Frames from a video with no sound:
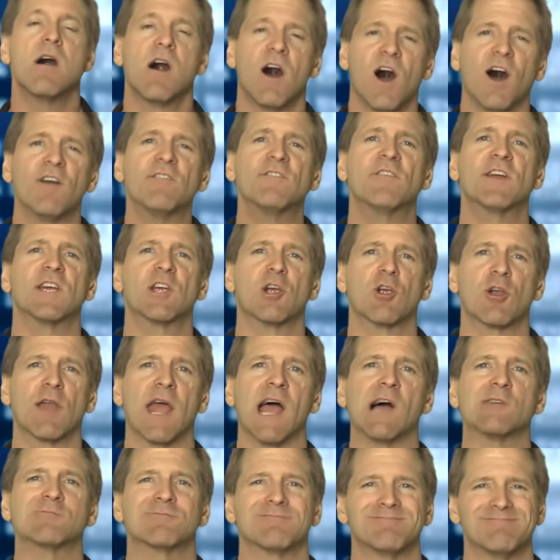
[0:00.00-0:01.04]
I'll figure it
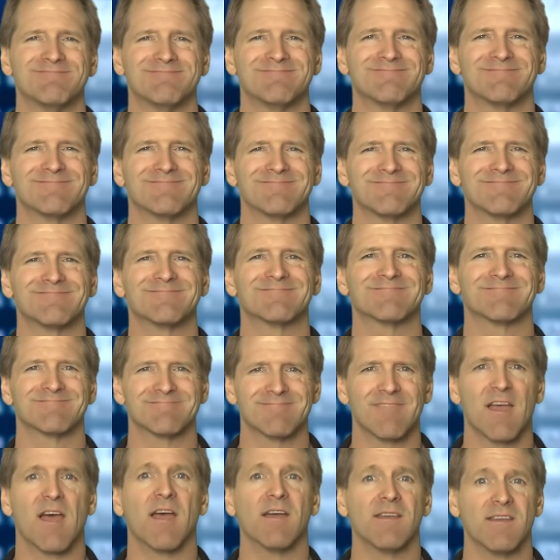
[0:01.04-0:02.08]
out.
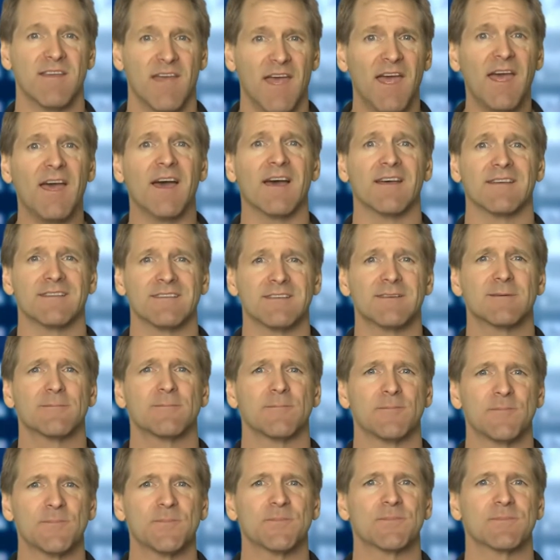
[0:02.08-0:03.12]
Yeah.
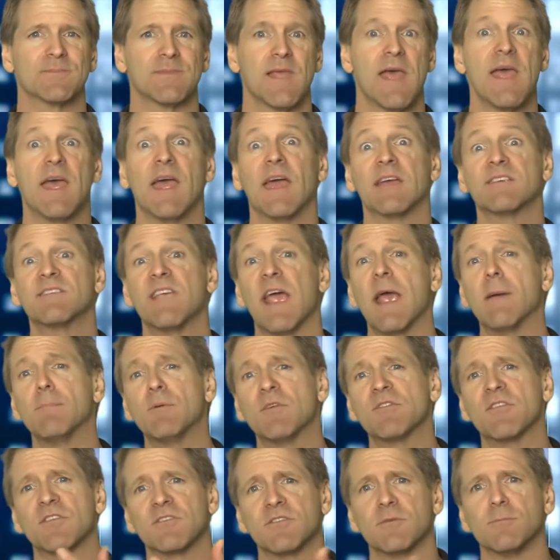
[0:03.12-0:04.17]

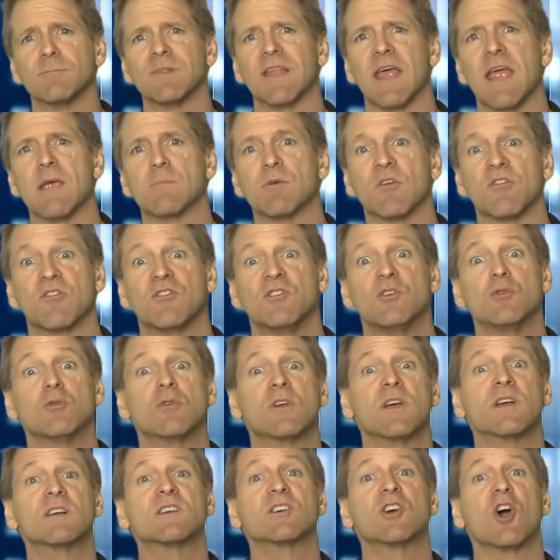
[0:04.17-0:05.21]
Examples of some labels you
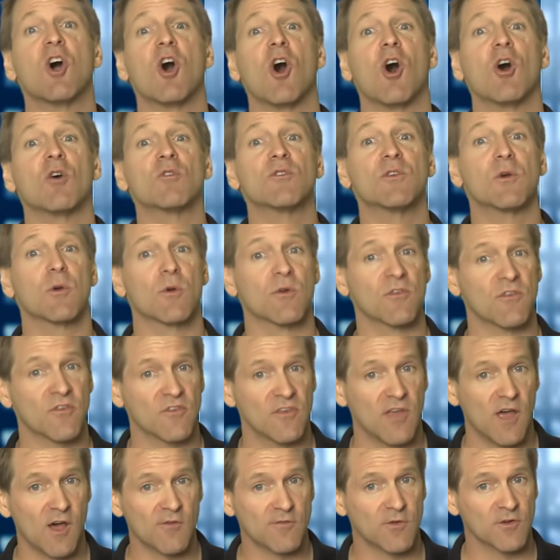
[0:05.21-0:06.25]
can call
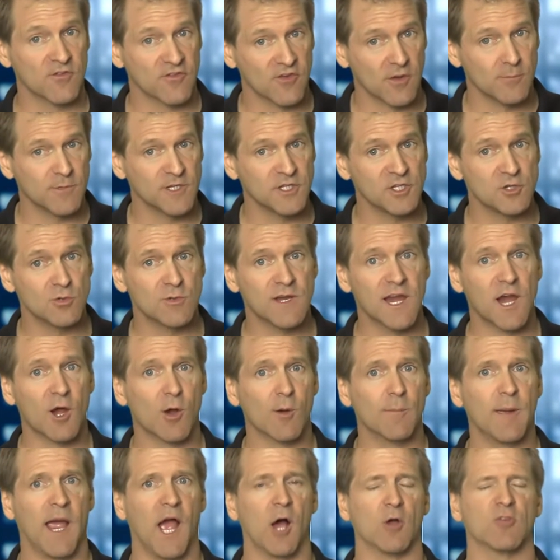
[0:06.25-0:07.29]
yourself or someone you care
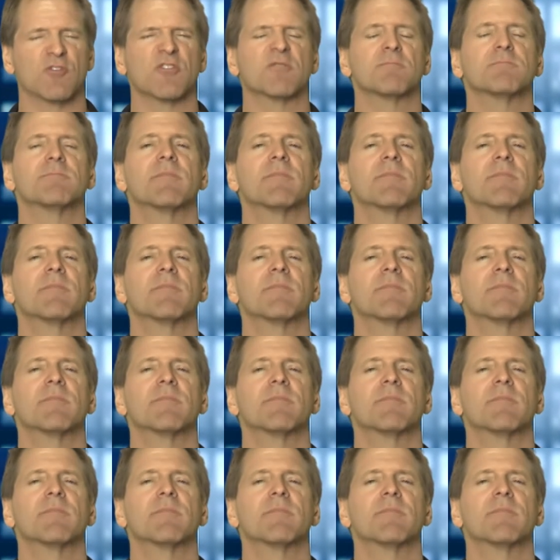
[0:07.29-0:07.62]
about.